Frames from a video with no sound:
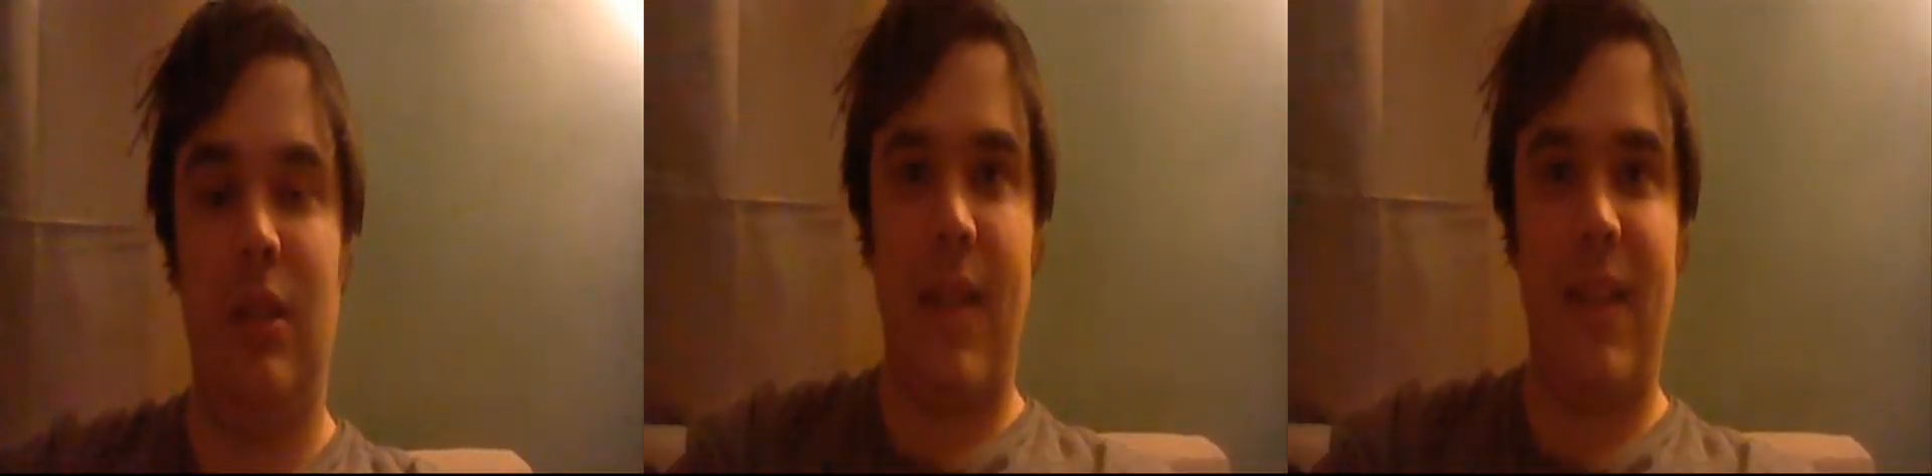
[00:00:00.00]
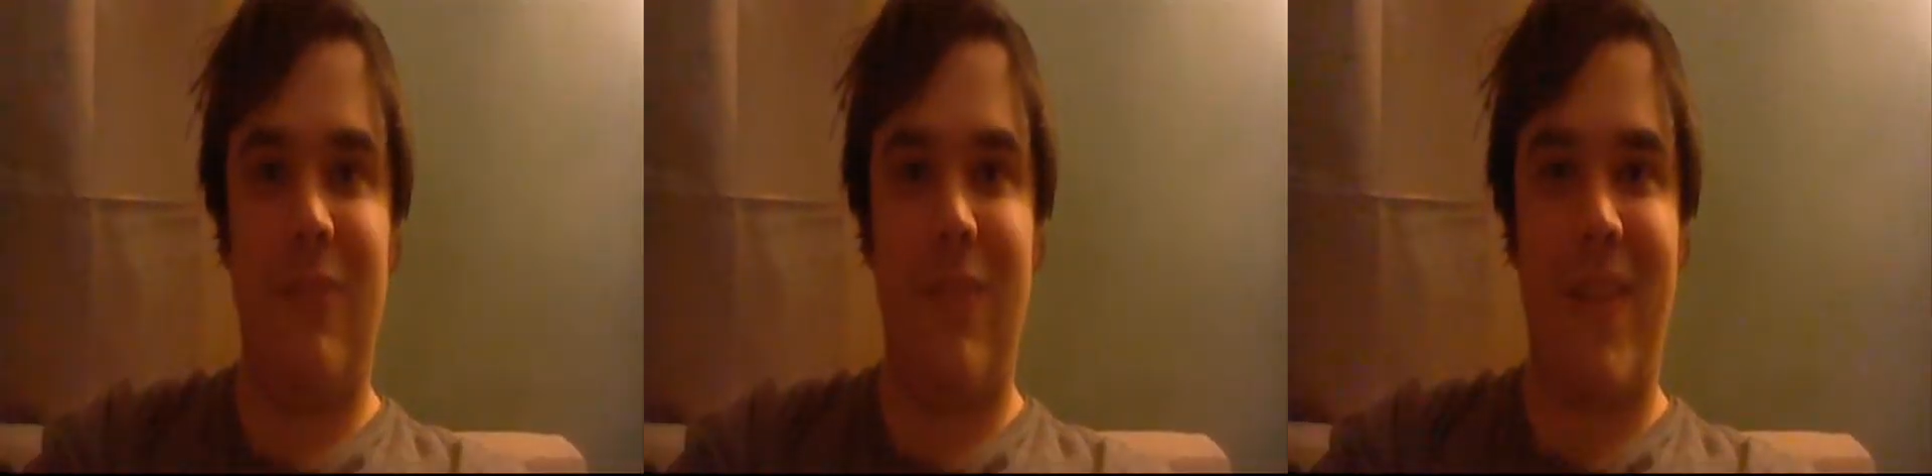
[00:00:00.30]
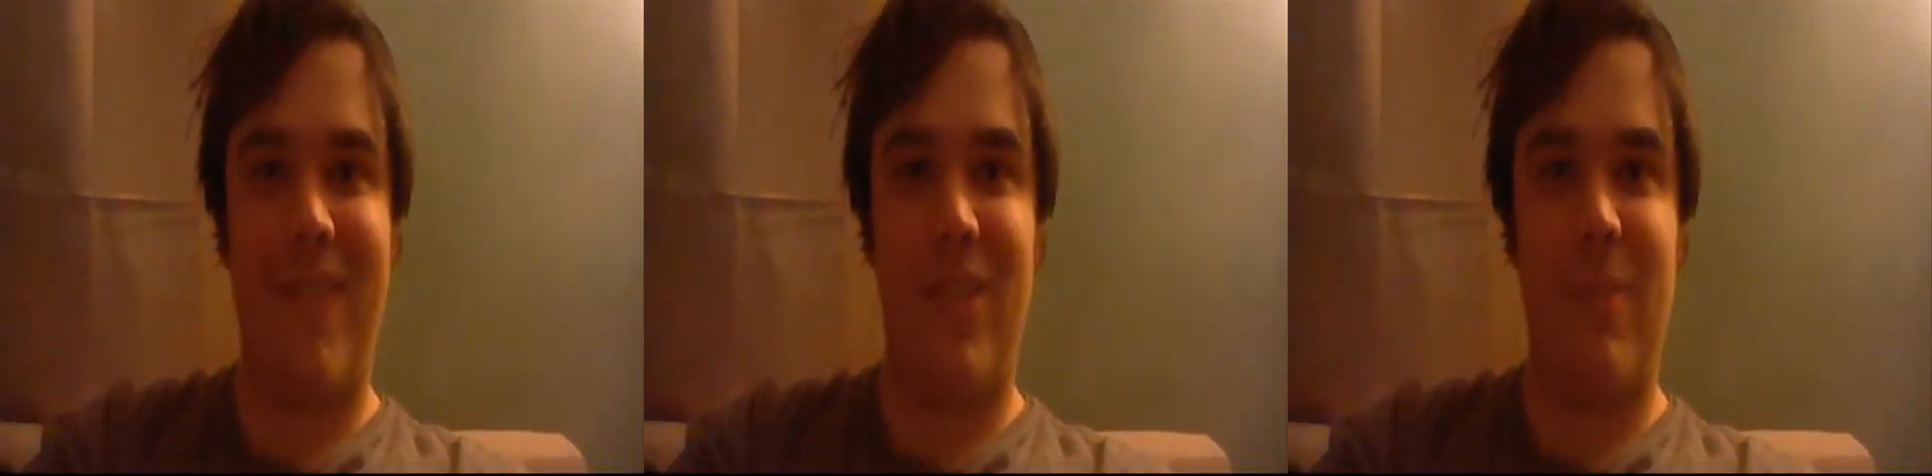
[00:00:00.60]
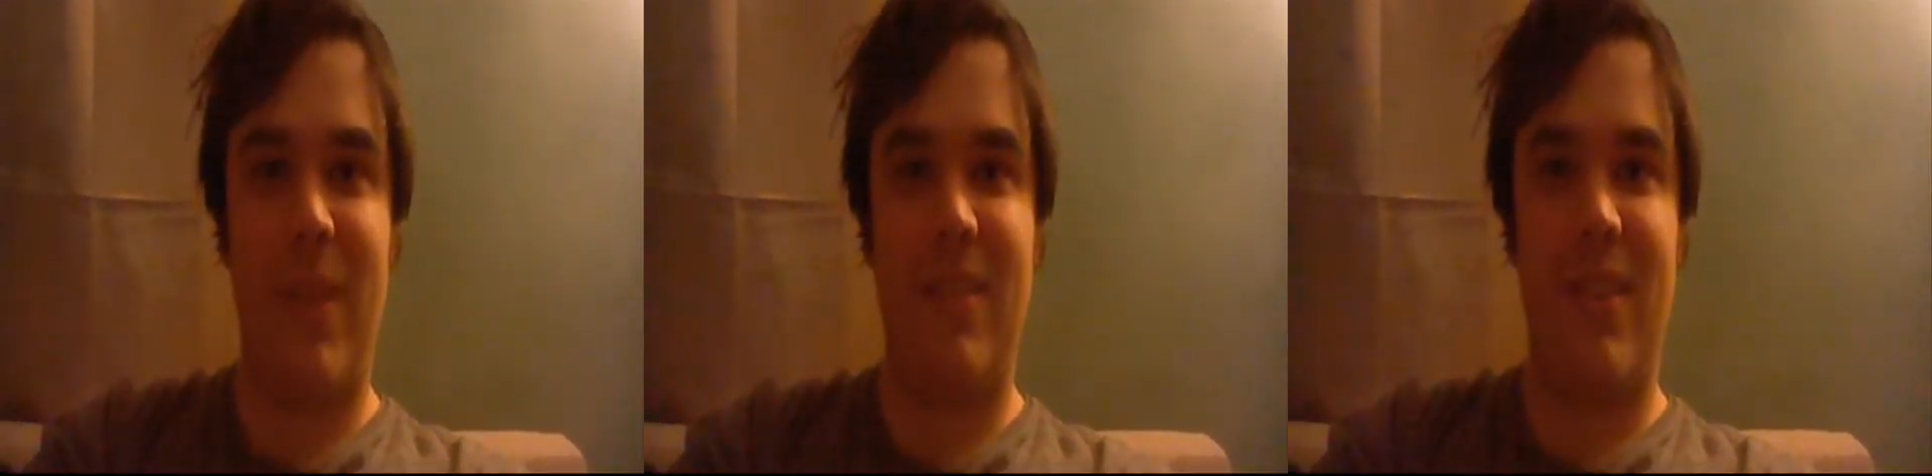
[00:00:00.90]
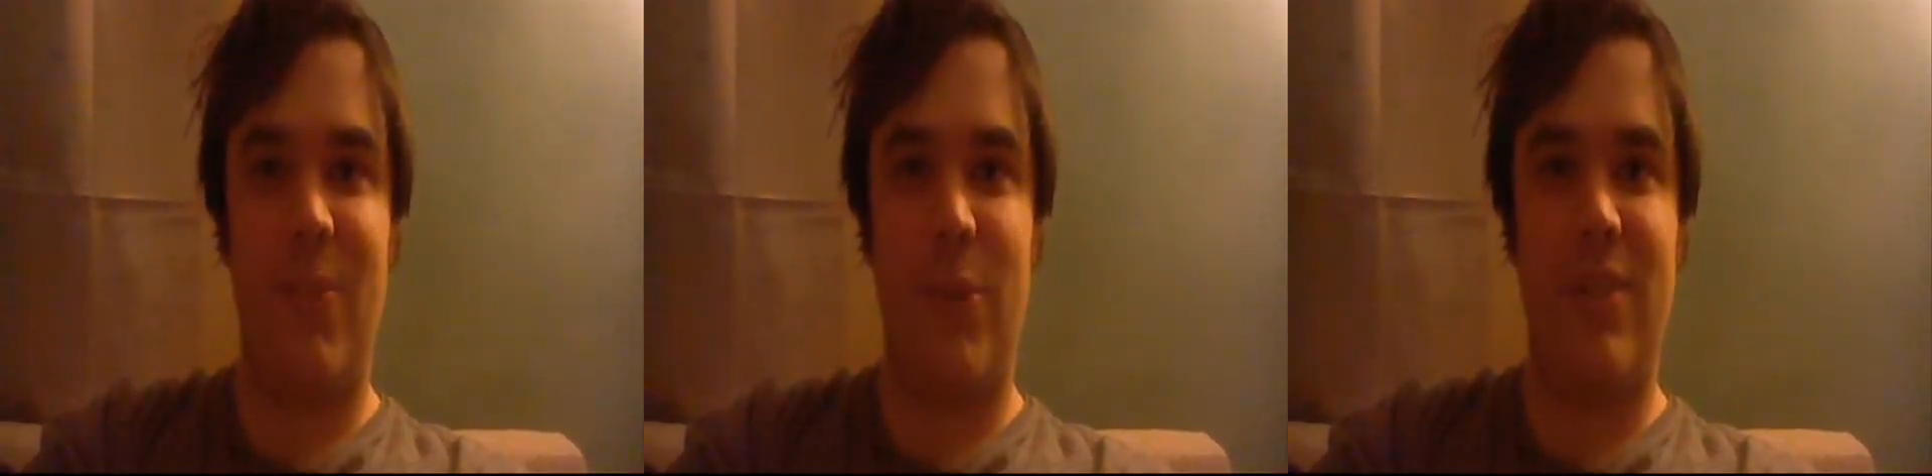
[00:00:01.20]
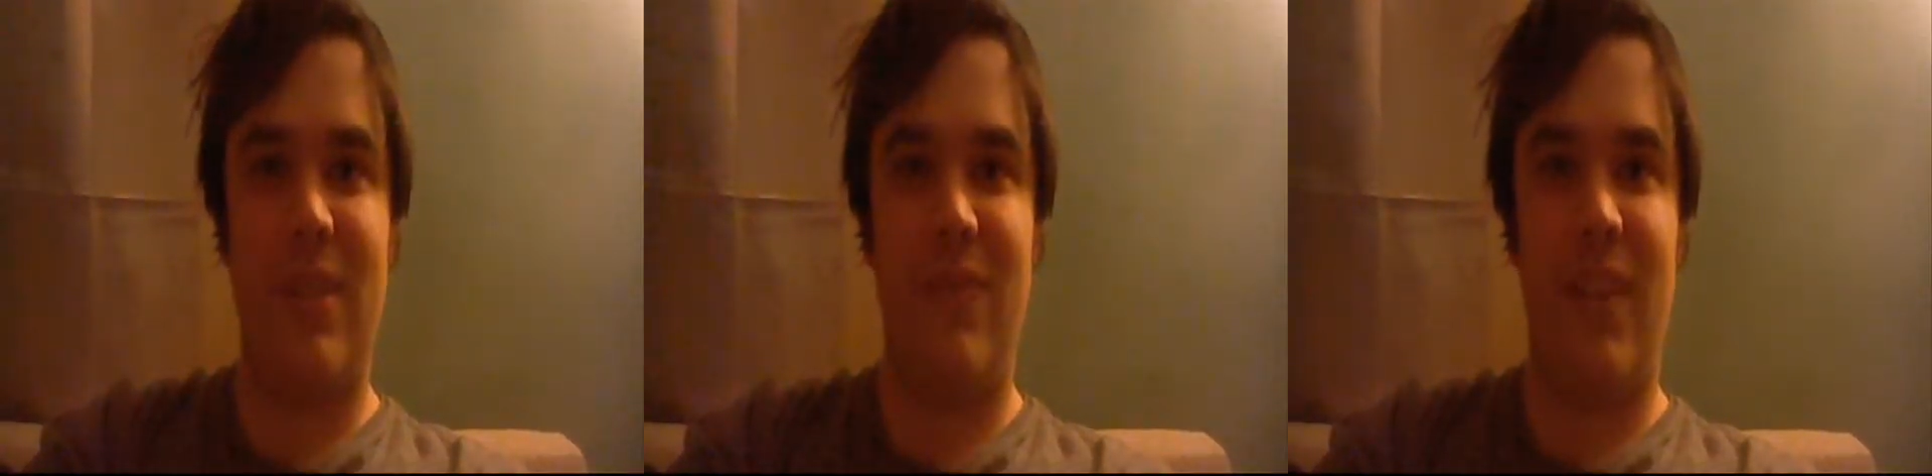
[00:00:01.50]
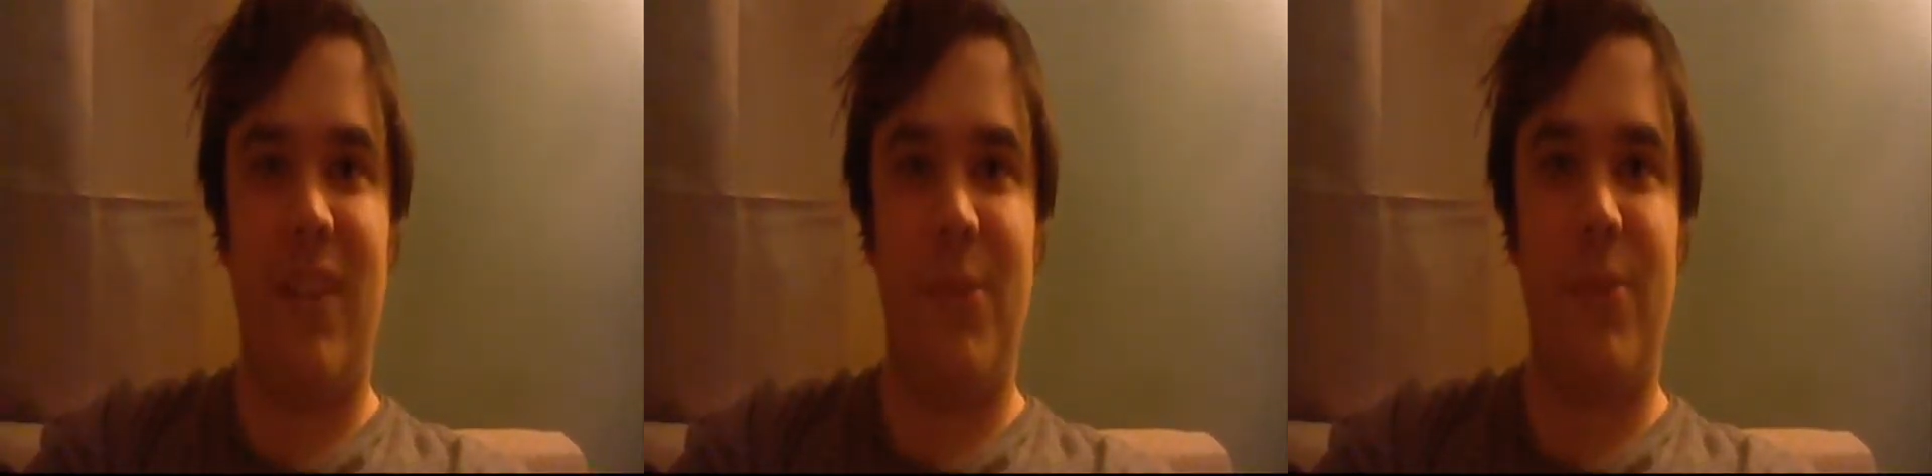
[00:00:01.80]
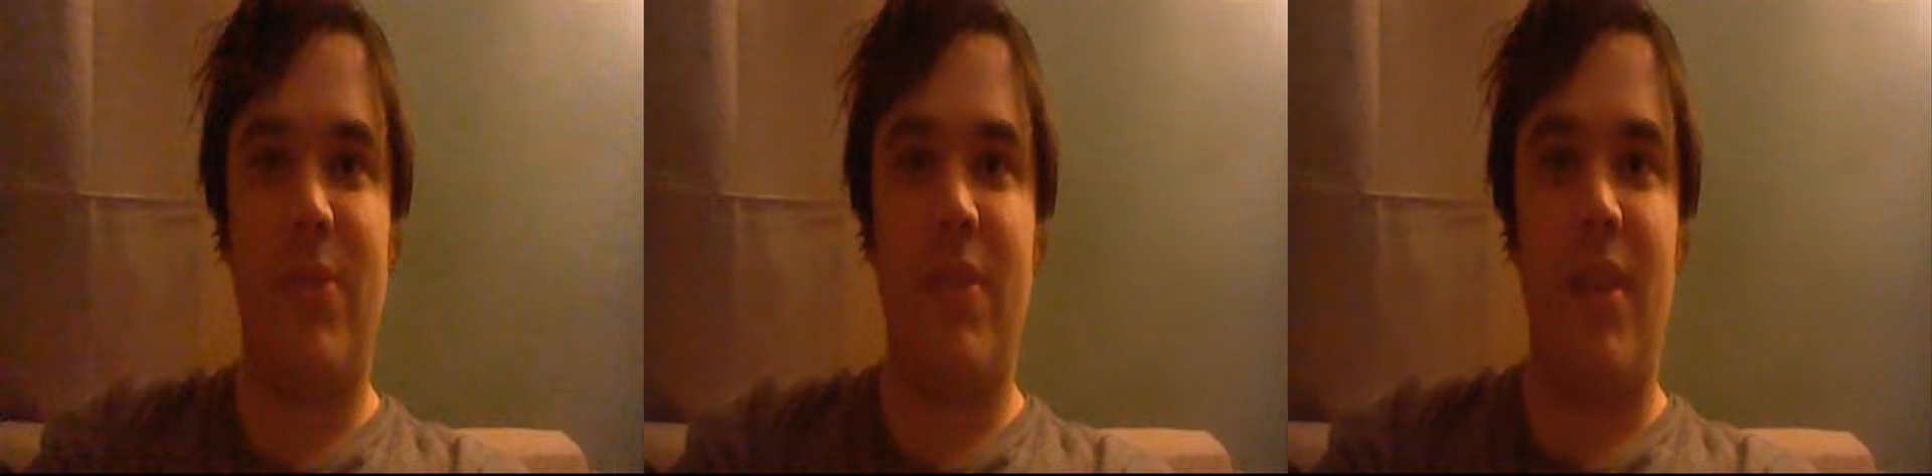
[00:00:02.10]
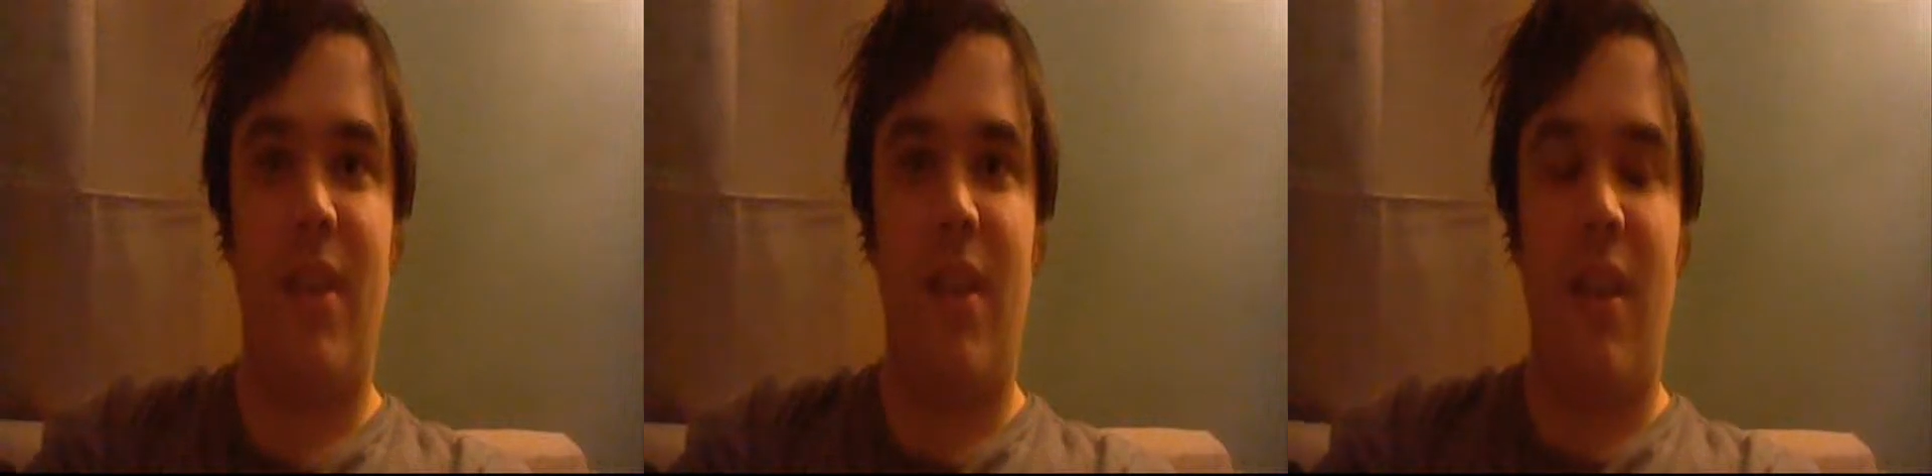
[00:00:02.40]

I kind of like having the best thing, worst thing videos